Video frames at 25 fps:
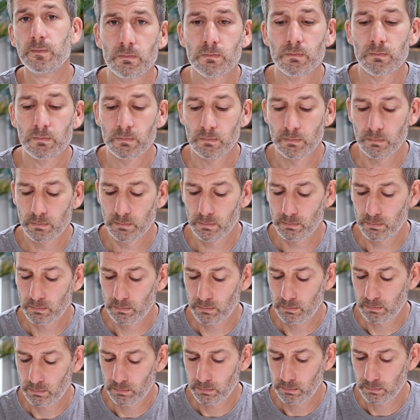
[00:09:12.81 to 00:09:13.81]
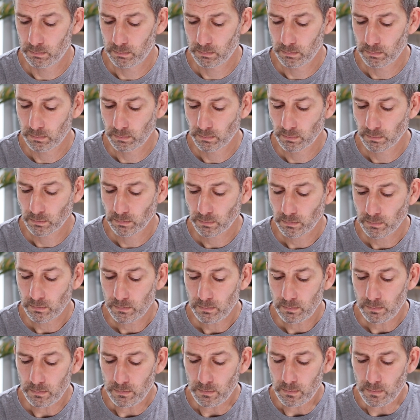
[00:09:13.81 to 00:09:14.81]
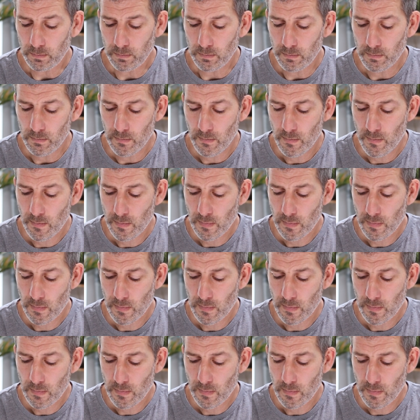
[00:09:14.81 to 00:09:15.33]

So just revising the night before, can that help?